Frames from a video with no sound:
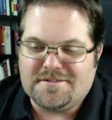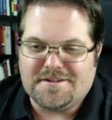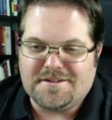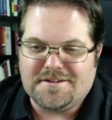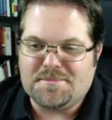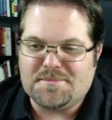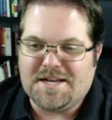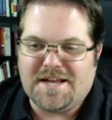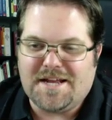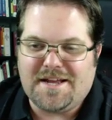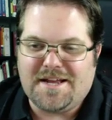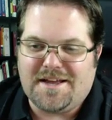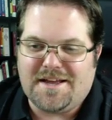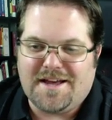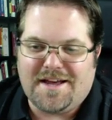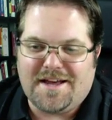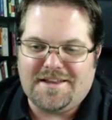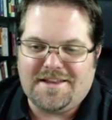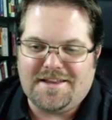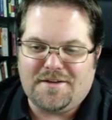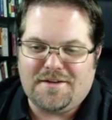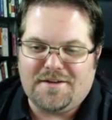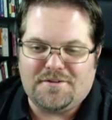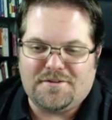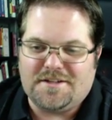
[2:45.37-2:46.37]
I mean, I
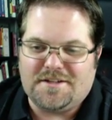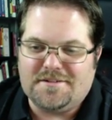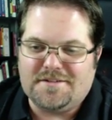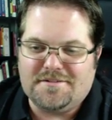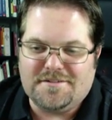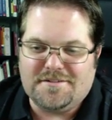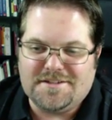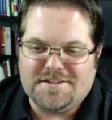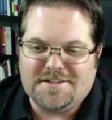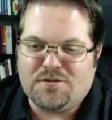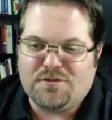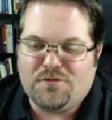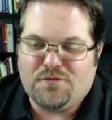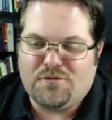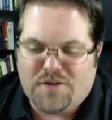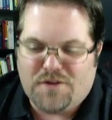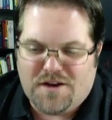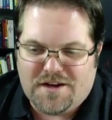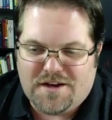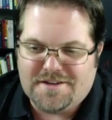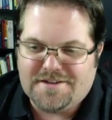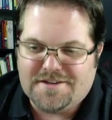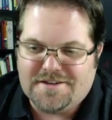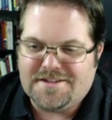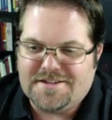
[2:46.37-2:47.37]
love it. It's
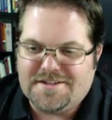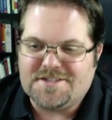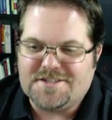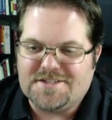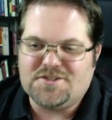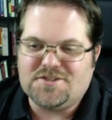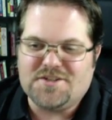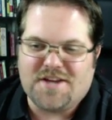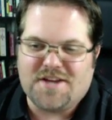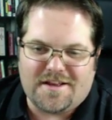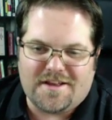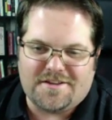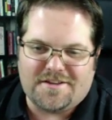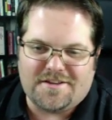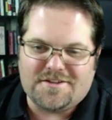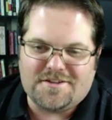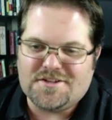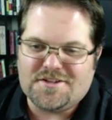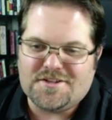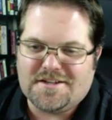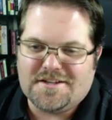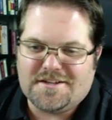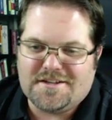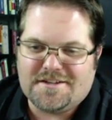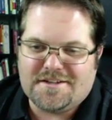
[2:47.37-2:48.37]
fun. It's
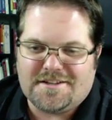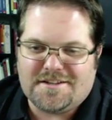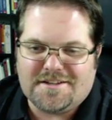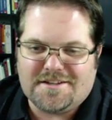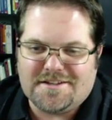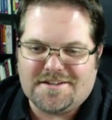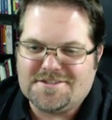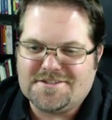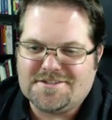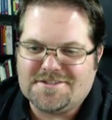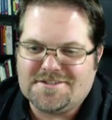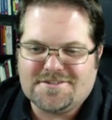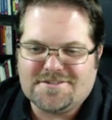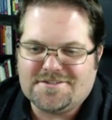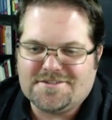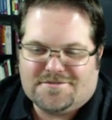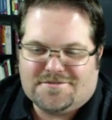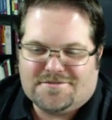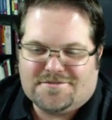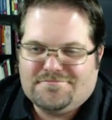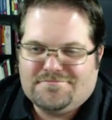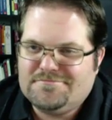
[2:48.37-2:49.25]
challenging. It's,